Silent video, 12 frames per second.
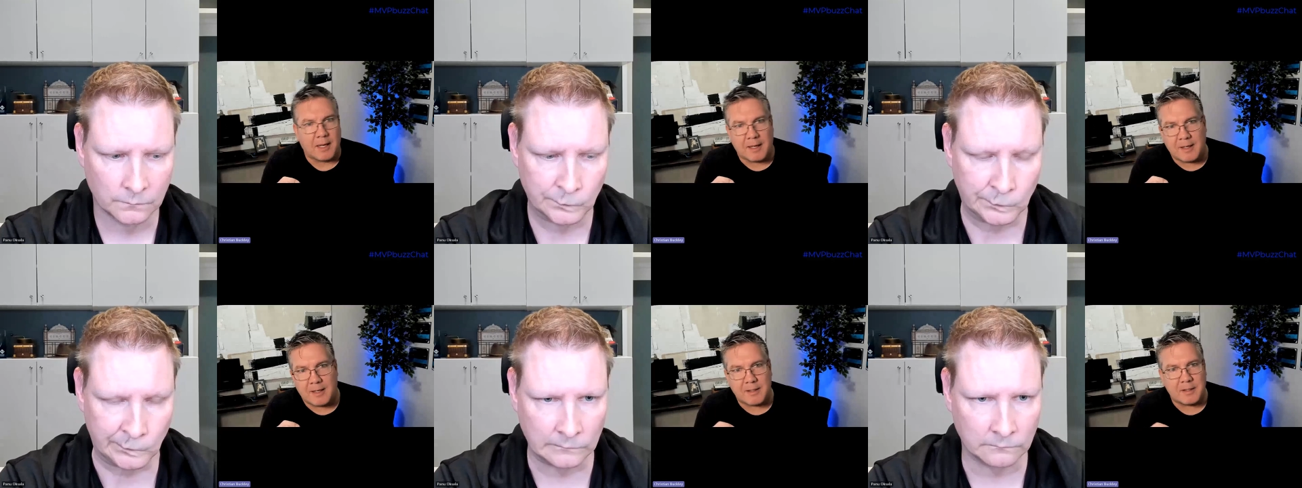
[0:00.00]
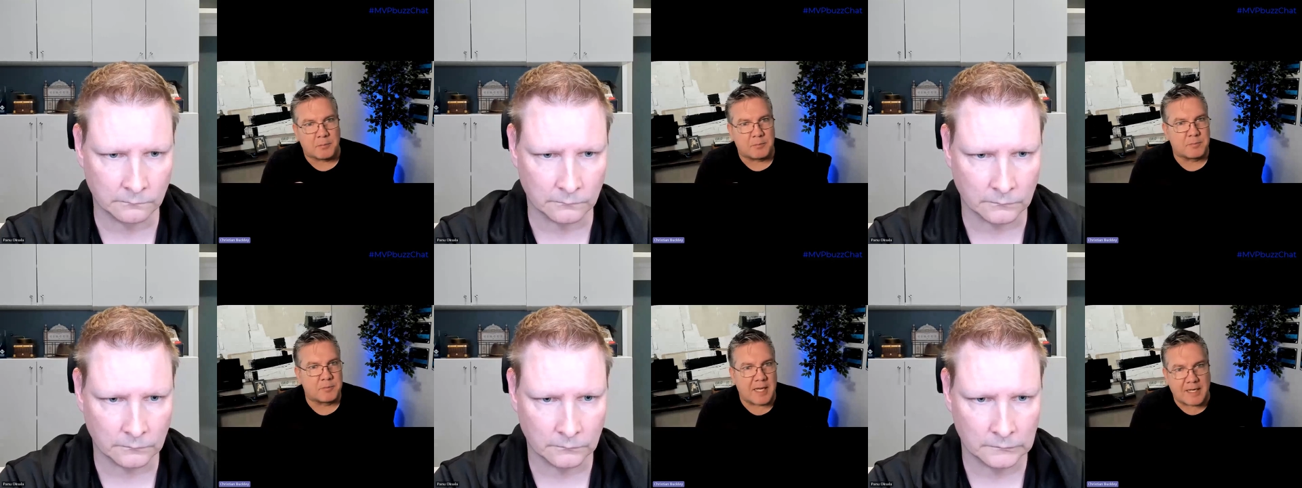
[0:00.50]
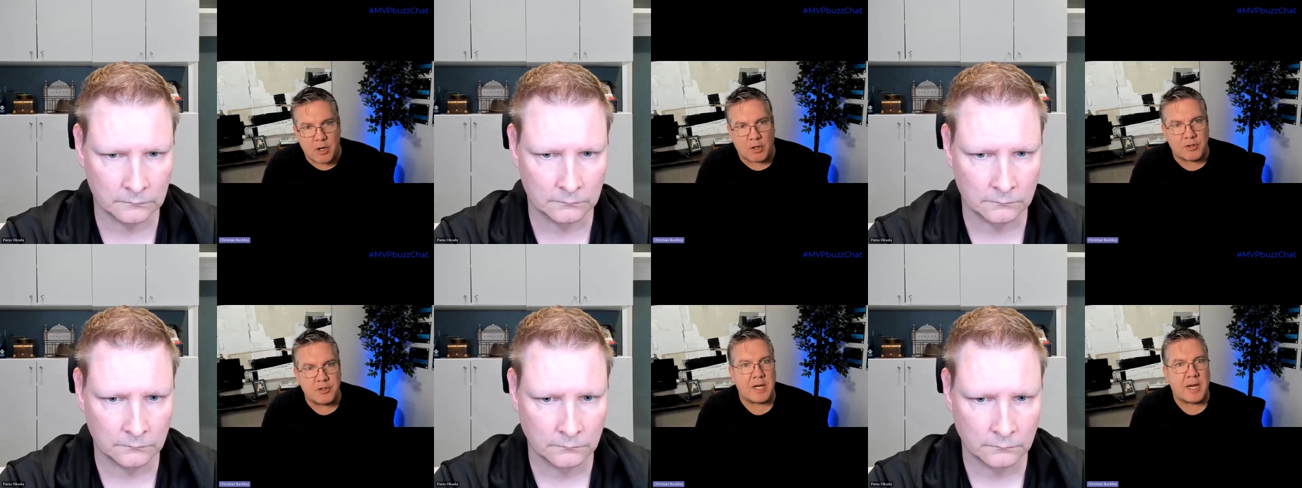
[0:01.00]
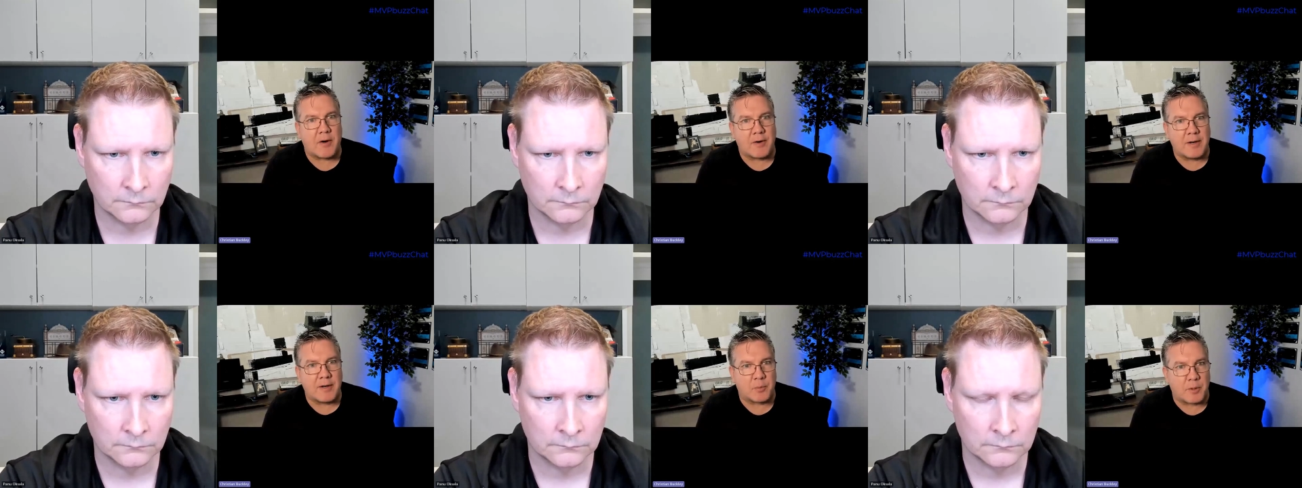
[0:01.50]
Speaker 1: uh, uh, you know, technology
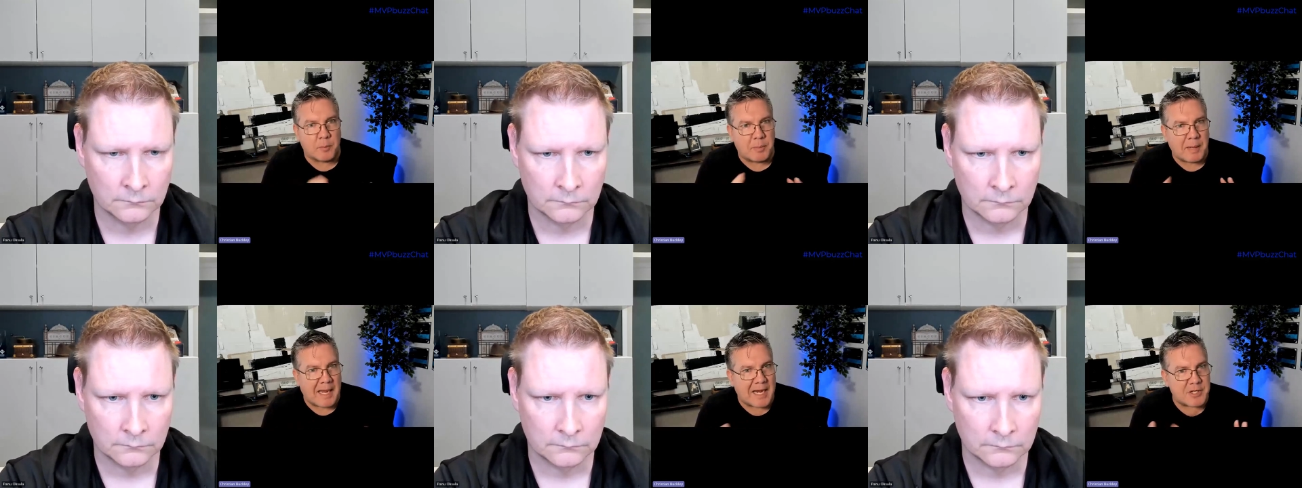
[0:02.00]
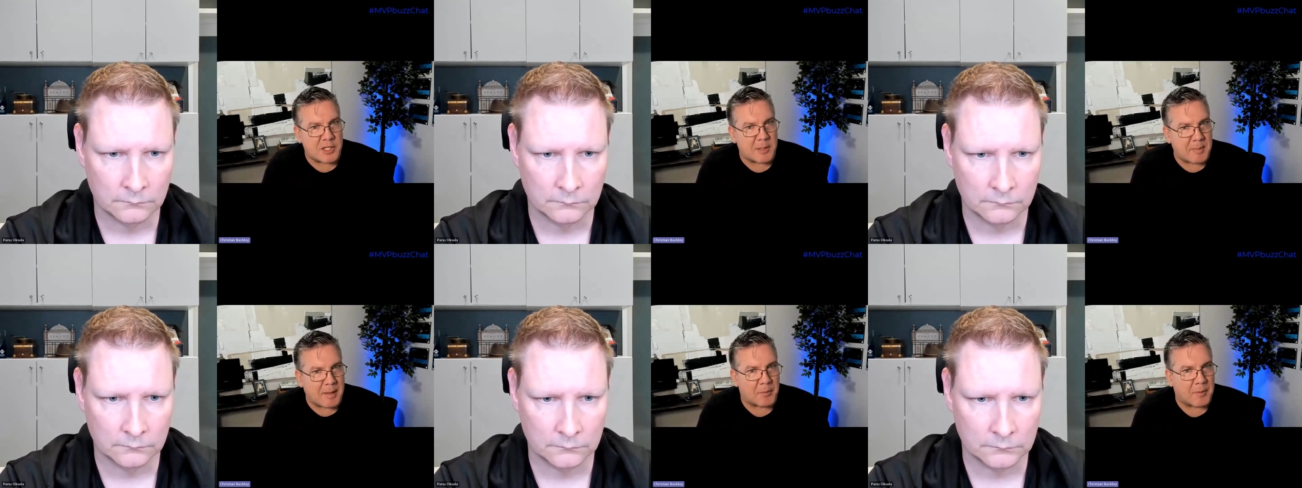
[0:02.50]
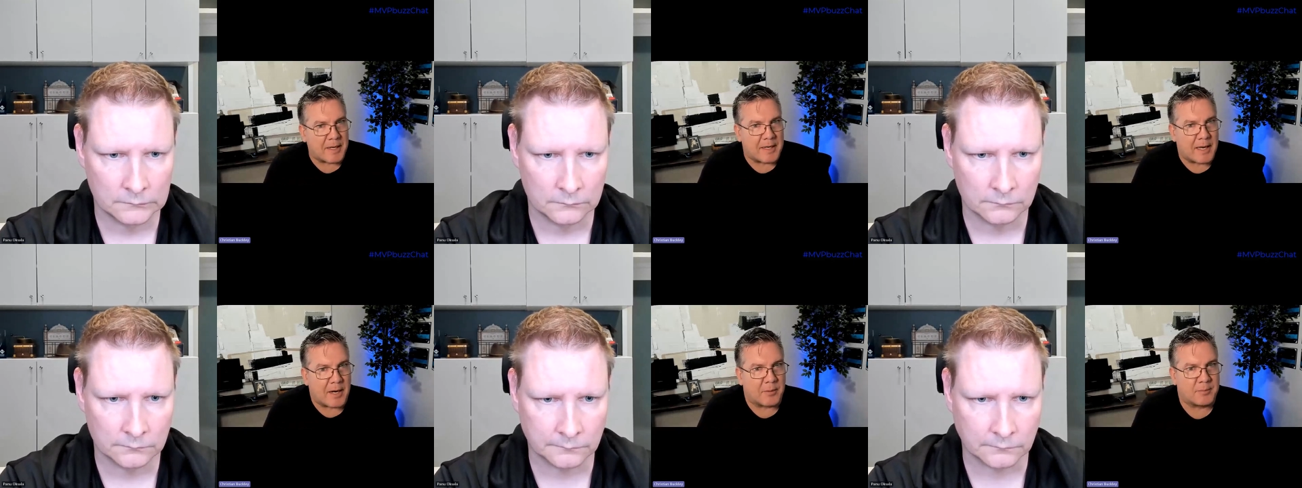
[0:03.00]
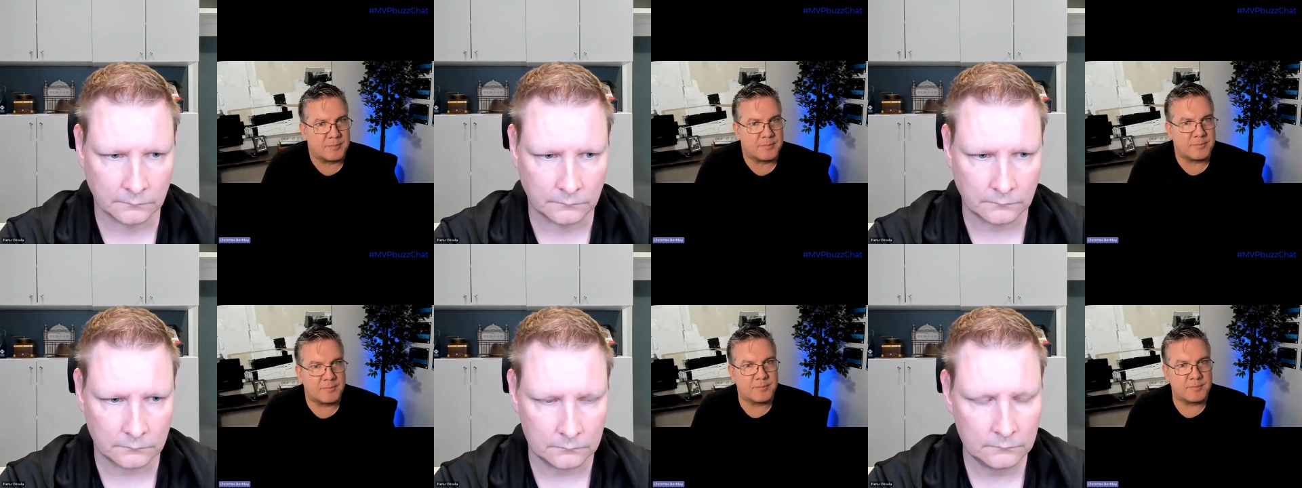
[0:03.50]
areas? What are you passionate about right now?
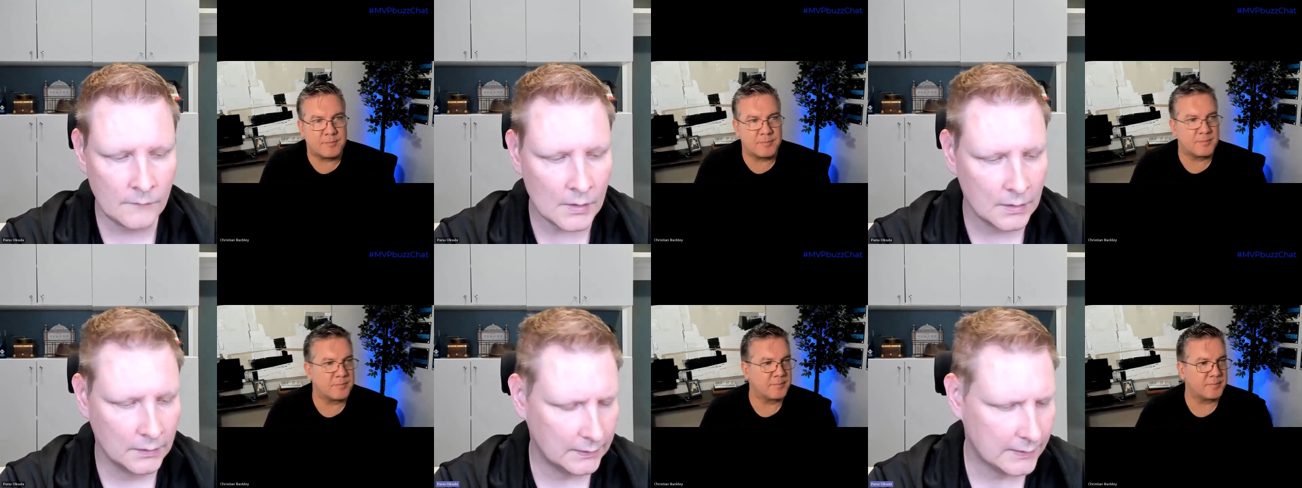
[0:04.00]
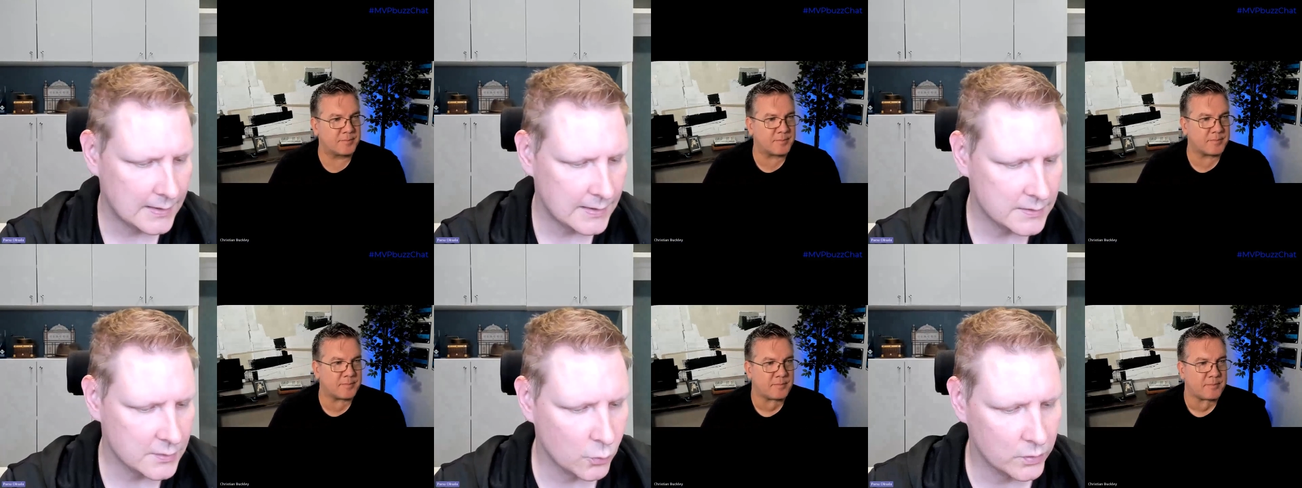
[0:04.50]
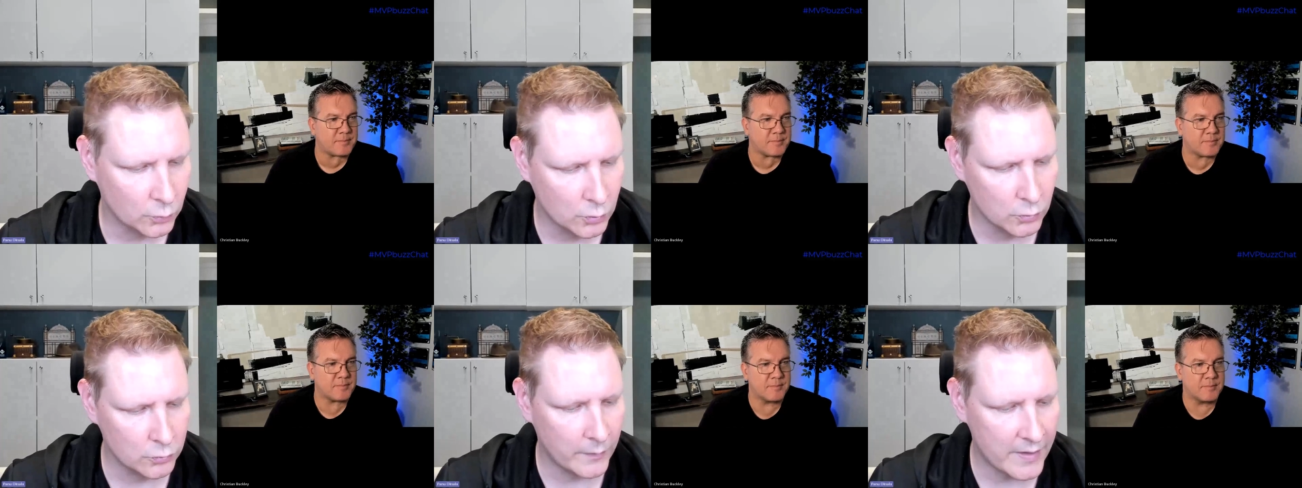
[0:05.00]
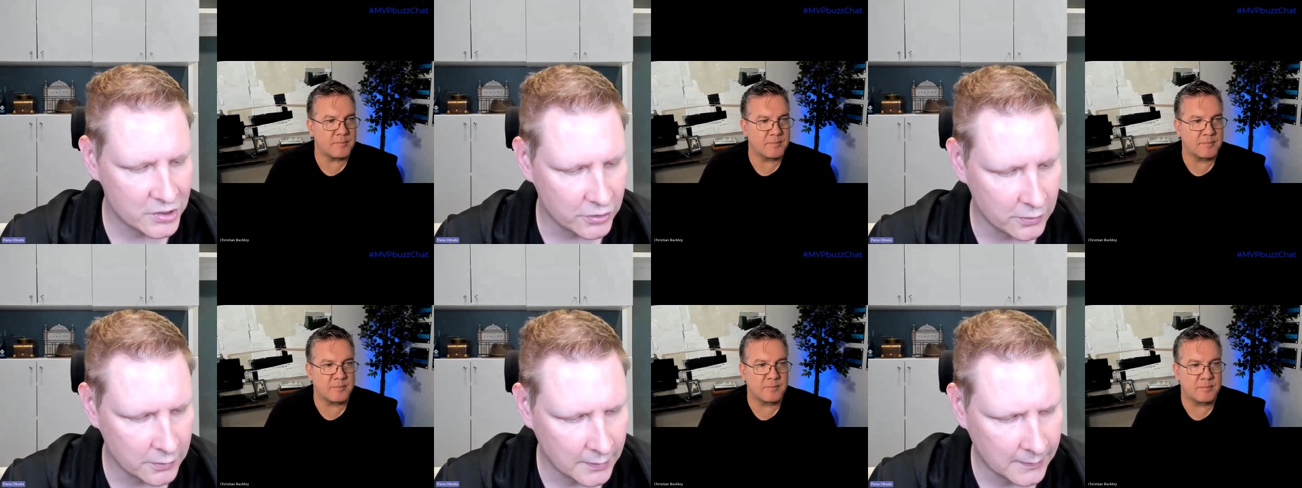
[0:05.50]
Speaker 2: Yeah, that is a good, good
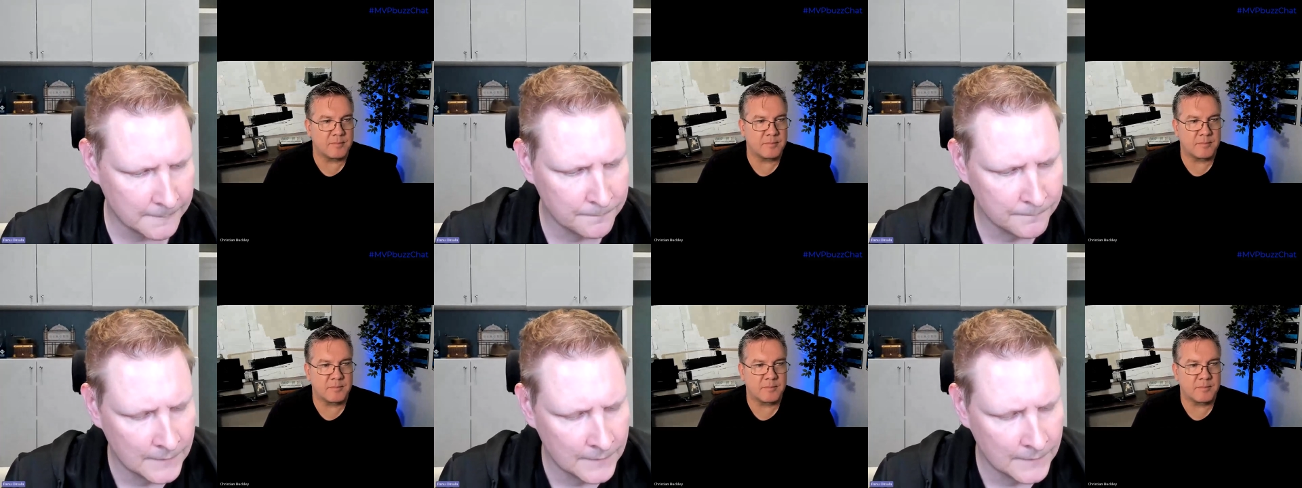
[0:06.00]
question. Uh,